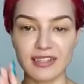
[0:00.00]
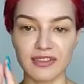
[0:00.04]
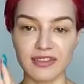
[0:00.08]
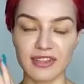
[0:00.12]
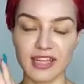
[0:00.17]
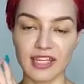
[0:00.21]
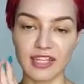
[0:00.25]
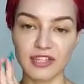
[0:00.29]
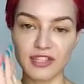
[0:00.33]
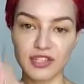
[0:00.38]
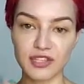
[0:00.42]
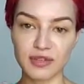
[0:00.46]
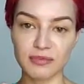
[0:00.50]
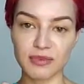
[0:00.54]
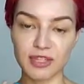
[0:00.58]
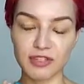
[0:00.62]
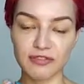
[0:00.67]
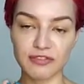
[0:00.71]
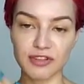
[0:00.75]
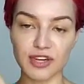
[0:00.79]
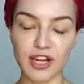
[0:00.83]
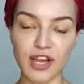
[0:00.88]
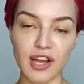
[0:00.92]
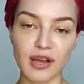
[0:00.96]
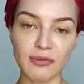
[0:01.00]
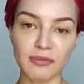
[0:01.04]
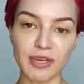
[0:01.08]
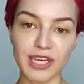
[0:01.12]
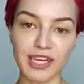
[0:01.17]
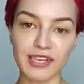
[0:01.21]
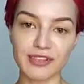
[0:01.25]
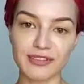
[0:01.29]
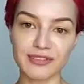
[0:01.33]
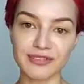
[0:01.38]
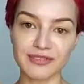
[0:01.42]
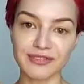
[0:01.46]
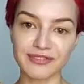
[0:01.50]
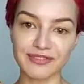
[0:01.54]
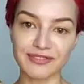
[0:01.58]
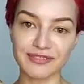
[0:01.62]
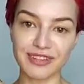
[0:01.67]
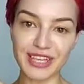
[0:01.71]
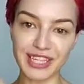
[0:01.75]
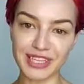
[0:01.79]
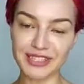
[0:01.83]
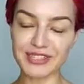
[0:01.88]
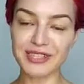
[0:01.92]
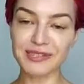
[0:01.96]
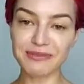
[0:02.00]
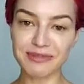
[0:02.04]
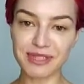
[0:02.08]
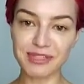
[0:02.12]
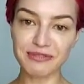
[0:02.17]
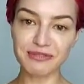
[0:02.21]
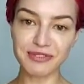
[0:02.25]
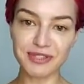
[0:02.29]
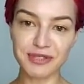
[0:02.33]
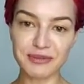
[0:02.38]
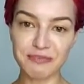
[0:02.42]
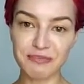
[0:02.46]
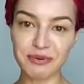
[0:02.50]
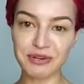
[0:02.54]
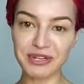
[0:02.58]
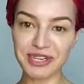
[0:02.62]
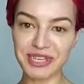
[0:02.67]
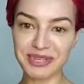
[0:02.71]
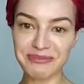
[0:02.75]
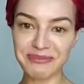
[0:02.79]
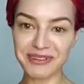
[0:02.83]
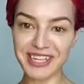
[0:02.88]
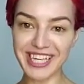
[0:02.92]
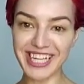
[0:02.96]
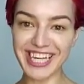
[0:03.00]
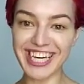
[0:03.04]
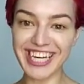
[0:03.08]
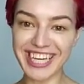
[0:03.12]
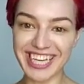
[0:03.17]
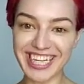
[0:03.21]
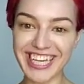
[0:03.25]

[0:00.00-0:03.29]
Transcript: Thank you so much for coming. Thank you so much for supporting me